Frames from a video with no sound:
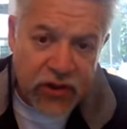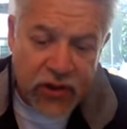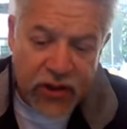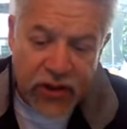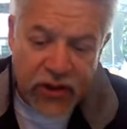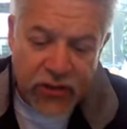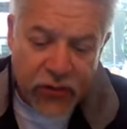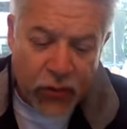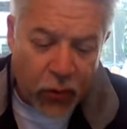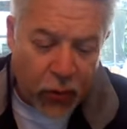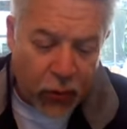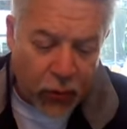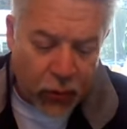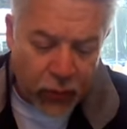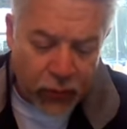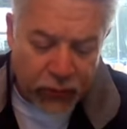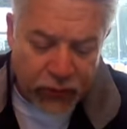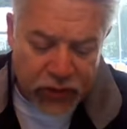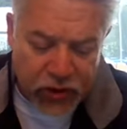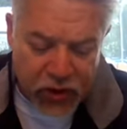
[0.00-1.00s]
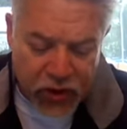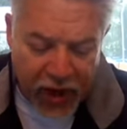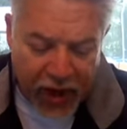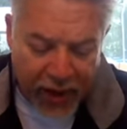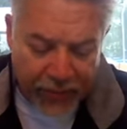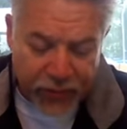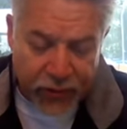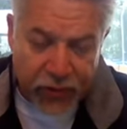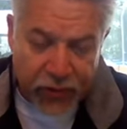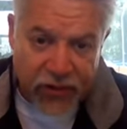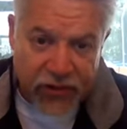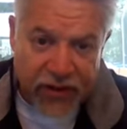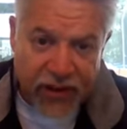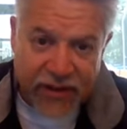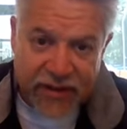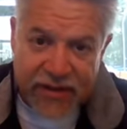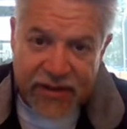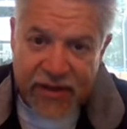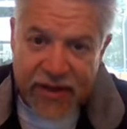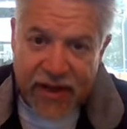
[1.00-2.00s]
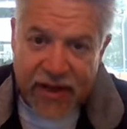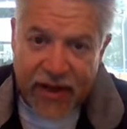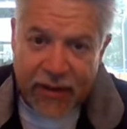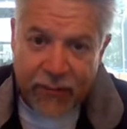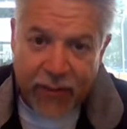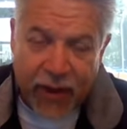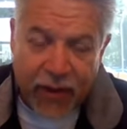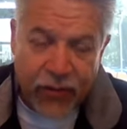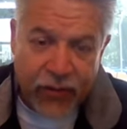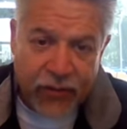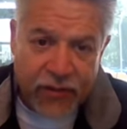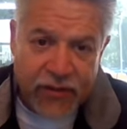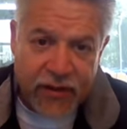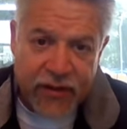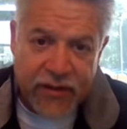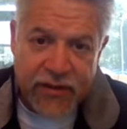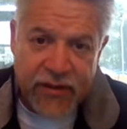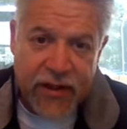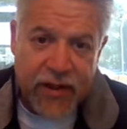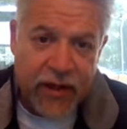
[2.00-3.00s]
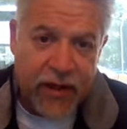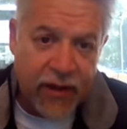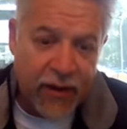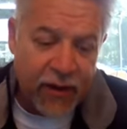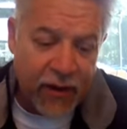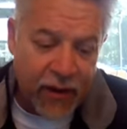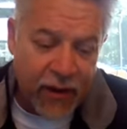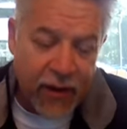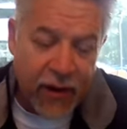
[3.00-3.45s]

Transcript: this whole chapter 16, Matthew 16,